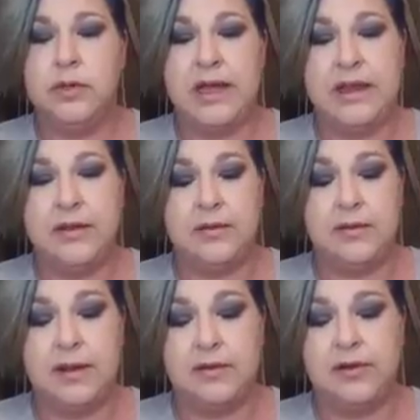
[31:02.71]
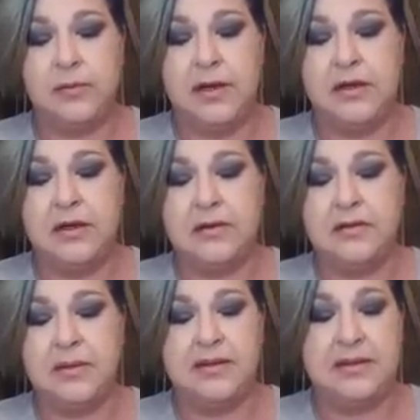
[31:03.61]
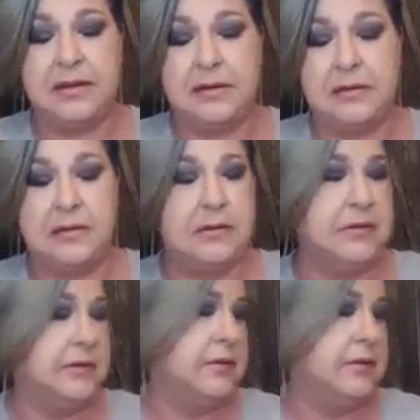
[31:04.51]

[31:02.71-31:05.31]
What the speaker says: I think this is actually my daughter's mascara.